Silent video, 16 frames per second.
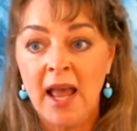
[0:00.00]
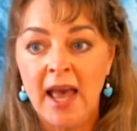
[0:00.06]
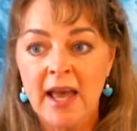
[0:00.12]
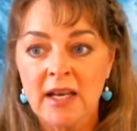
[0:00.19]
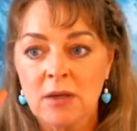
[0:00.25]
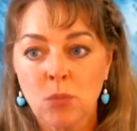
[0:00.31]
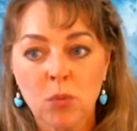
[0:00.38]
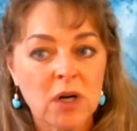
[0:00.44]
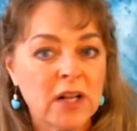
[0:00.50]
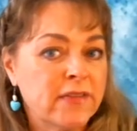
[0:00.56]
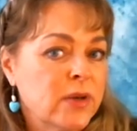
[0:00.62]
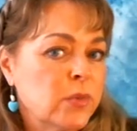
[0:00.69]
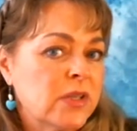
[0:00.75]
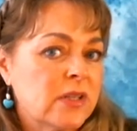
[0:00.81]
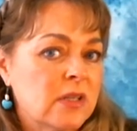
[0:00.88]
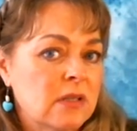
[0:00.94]
And what if
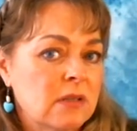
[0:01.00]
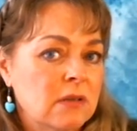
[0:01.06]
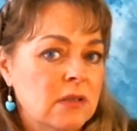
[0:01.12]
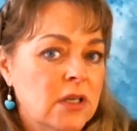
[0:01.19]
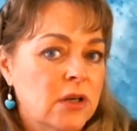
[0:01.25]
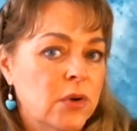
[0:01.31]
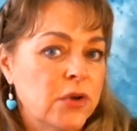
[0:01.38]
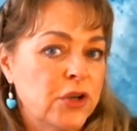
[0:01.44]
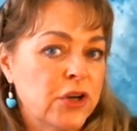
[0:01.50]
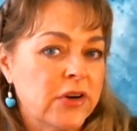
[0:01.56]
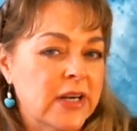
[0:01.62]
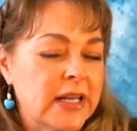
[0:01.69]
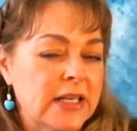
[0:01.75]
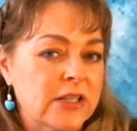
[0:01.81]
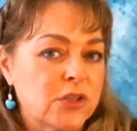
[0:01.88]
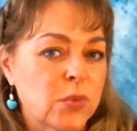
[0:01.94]
it was in,
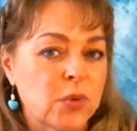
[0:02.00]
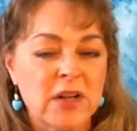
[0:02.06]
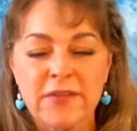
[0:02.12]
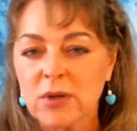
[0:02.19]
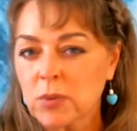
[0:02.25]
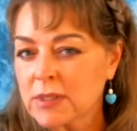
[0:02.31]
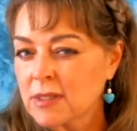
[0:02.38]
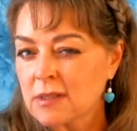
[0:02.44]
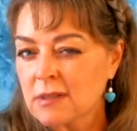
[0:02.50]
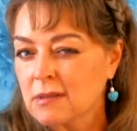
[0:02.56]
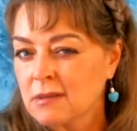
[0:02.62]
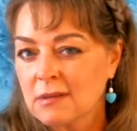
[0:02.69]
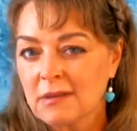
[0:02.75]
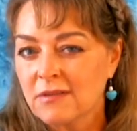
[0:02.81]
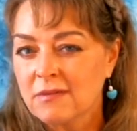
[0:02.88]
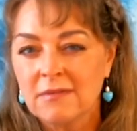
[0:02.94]
Uranus? What if it was
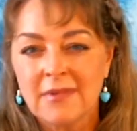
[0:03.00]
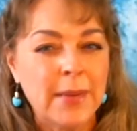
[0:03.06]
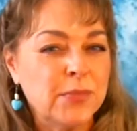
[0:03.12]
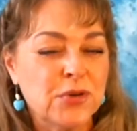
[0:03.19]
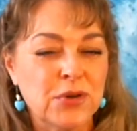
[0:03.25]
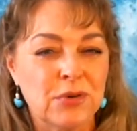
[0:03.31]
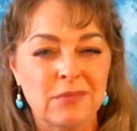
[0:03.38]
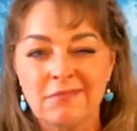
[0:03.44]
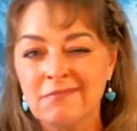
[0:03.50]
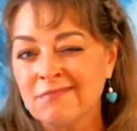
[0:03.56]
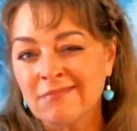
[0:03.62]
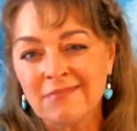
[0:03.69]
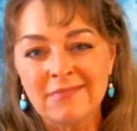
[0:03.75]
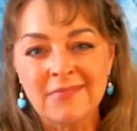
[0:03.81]
in Neptune?